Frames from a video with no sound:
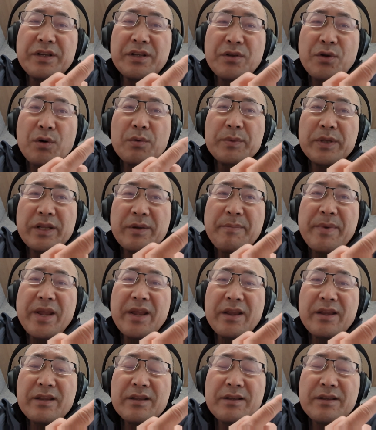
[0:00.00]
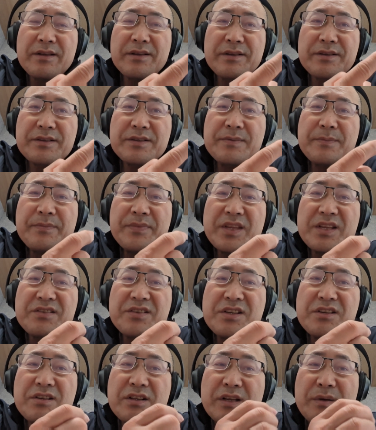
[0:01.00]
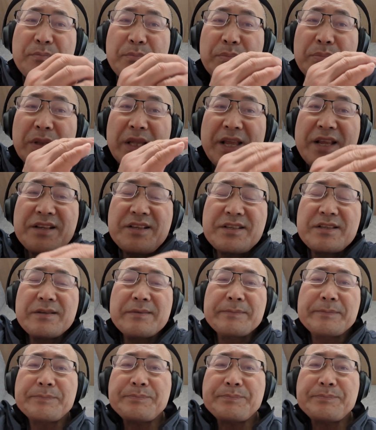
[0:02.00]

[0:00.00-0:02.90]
normally make is essentially place